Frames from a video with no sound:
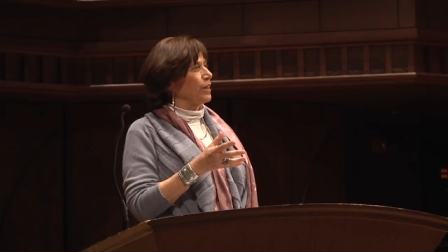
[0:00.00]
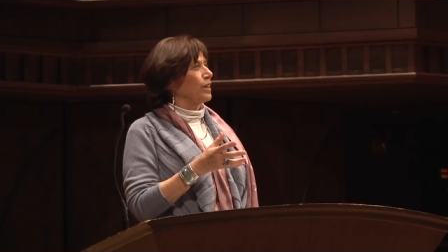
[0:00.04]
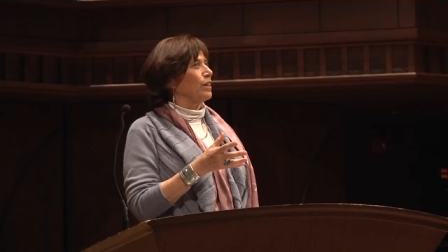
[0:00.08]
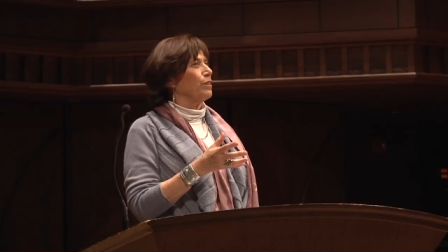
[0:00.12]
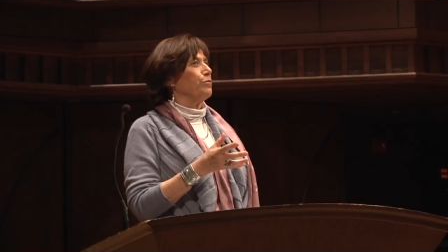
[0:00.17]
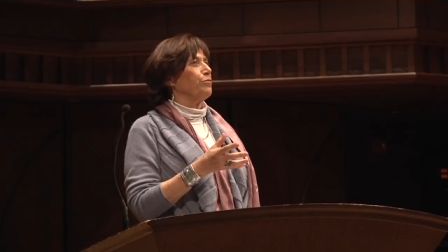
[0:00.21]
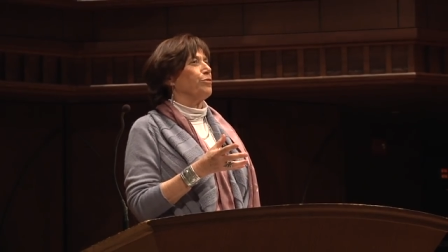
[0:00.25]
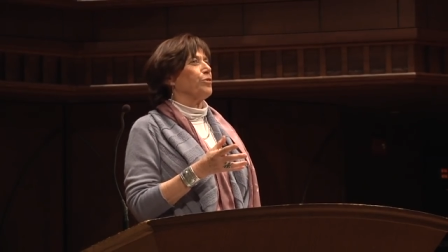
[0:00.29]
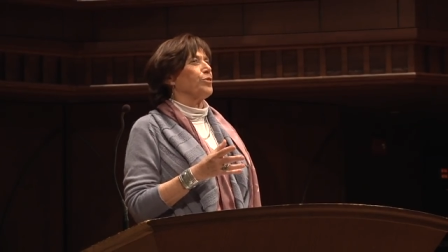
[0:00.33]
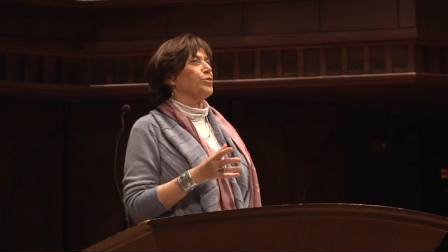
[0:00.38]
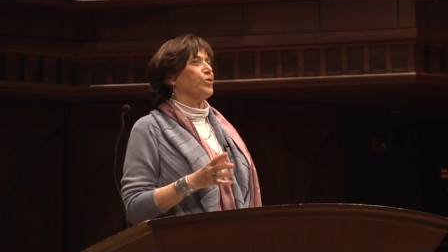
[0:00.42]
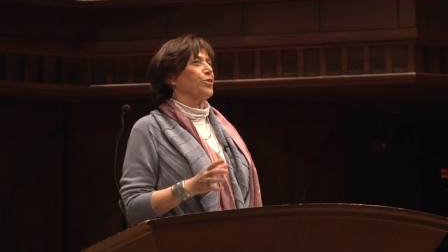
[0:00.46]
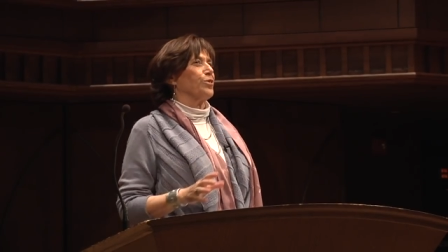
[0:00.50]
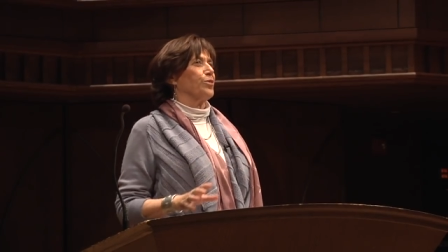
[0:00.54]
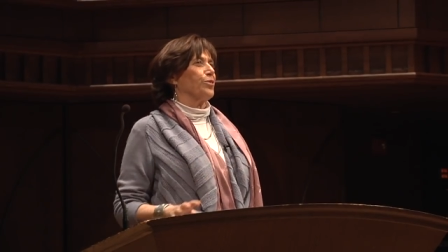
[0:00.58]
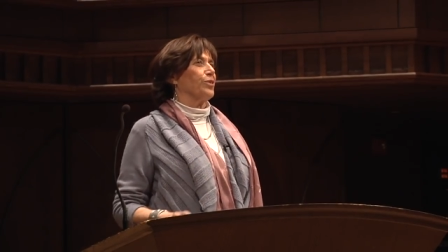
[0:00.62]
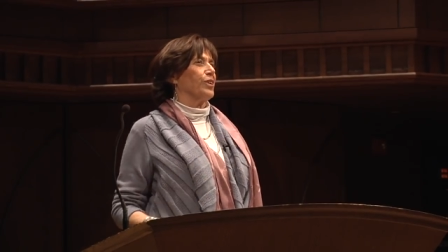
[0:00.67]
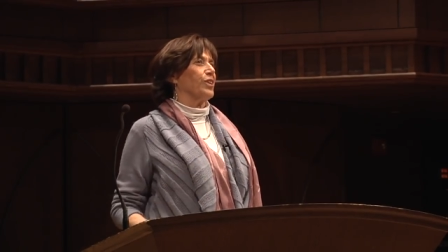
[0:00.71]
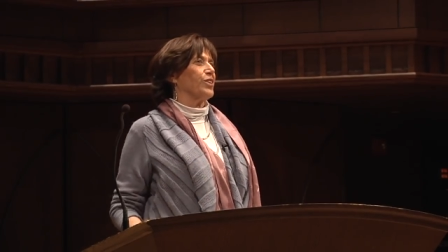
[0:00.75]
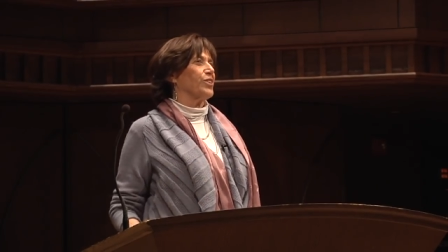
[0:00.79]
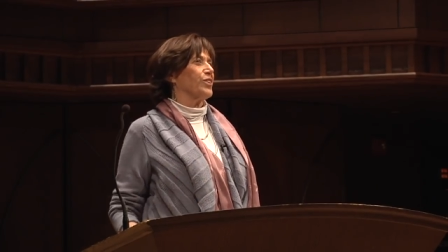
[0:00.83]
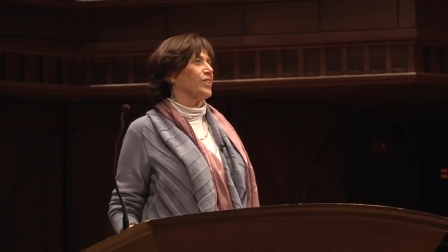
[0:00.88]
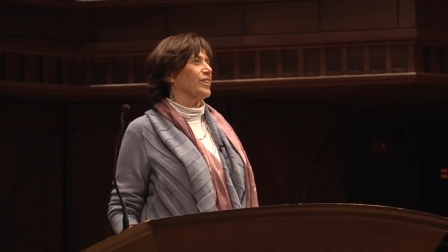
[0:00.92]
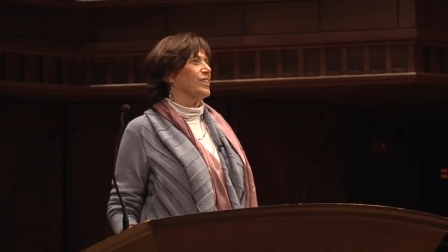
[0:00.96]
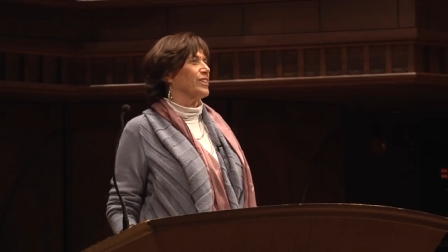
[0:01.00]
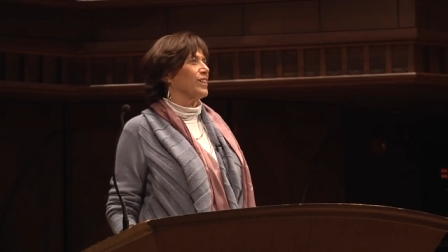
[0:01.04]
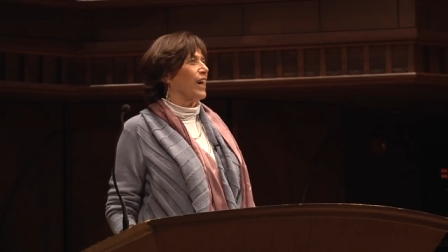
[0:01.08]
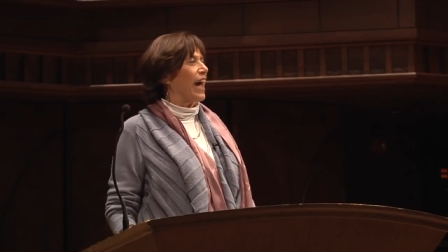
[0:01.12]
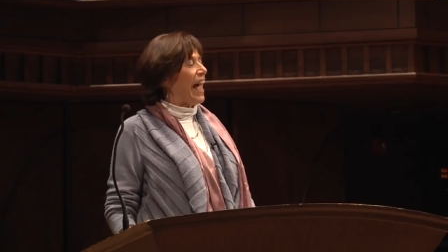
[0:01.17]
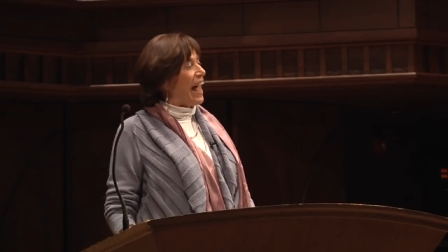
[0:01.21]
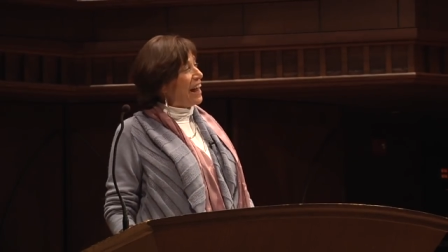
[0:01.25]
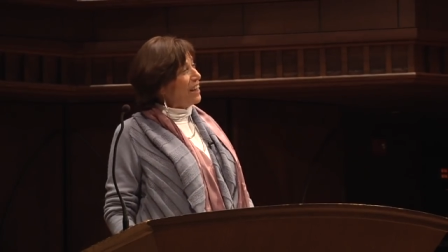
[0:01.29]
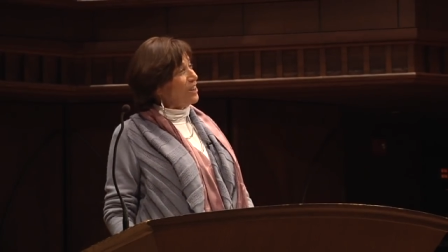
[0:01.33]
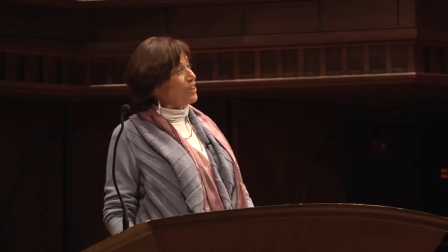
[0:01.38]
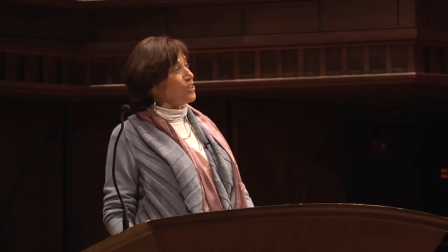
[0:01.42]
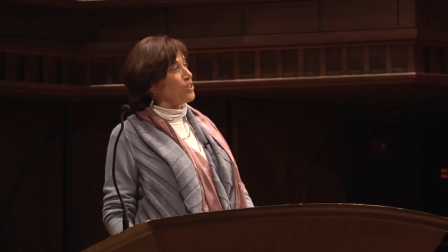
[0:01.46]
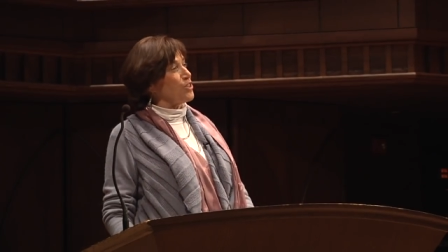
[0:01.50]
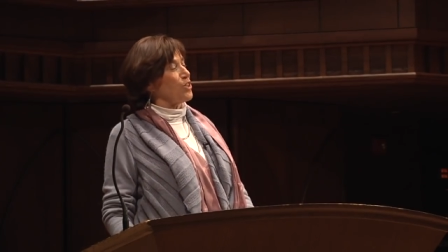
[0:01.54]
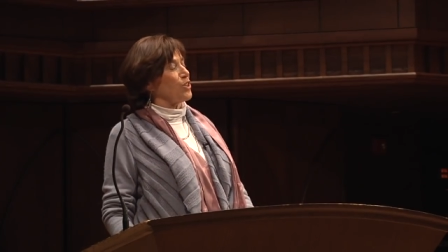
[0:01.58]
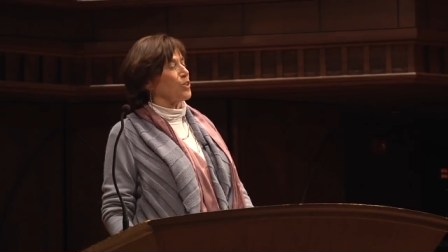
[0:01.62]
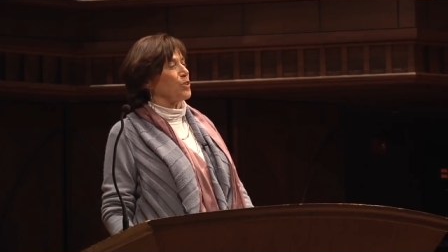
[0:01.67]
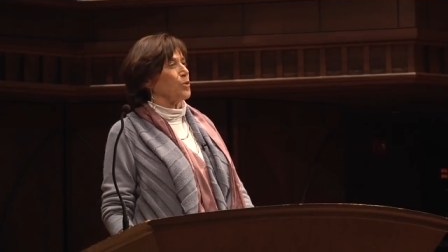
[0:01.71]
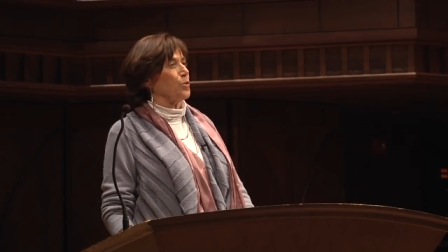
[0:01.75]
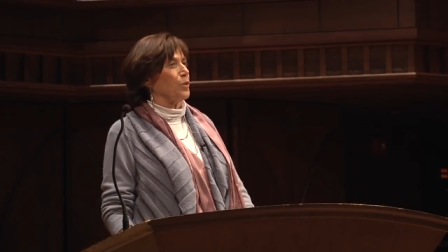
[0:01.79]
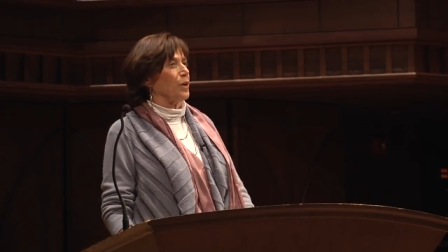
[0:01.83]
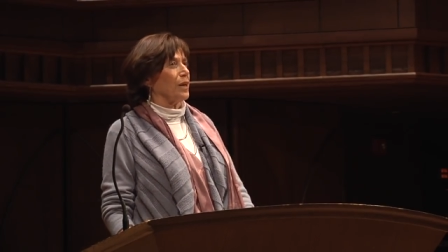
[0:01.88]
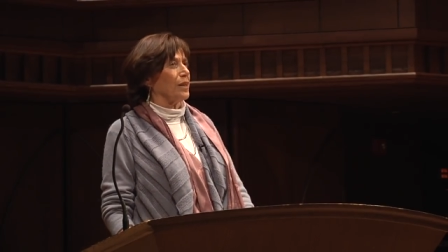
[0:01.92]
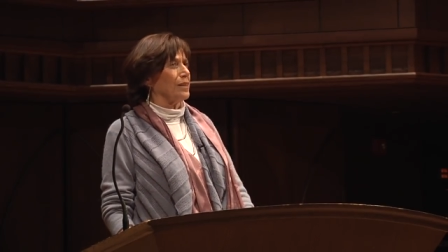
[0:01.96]
Confucian tradition's allergy
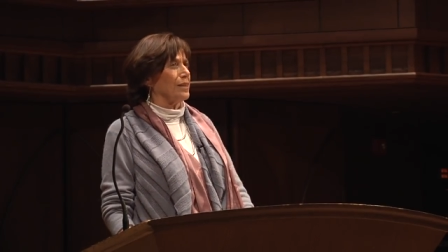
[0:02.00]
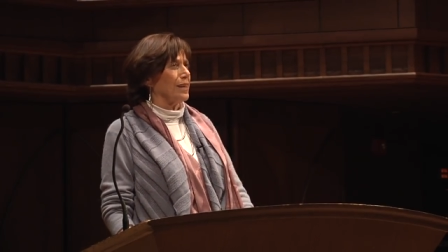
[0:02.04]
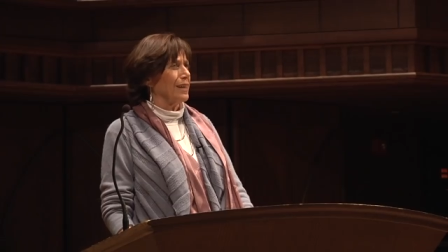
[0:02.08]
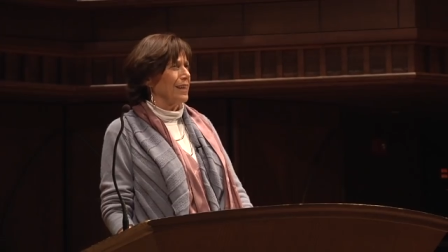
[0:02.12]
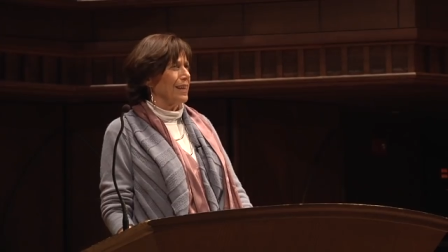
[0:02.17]
to it,